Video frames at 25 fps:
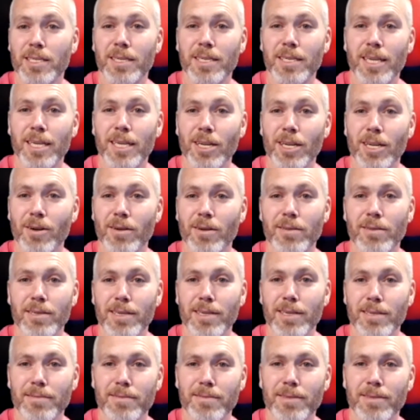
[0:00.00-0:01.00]
You know, you learn that
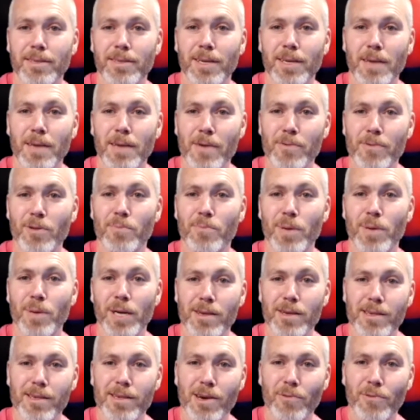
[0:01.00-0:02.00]
you have to pick
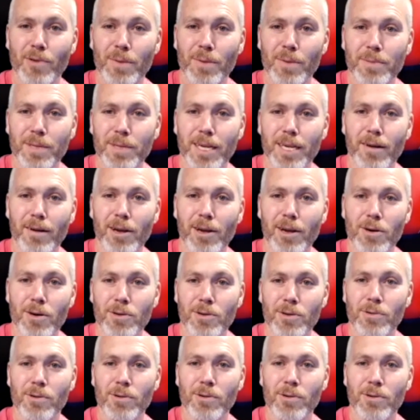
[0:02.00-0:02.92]
yourself up and carry on, or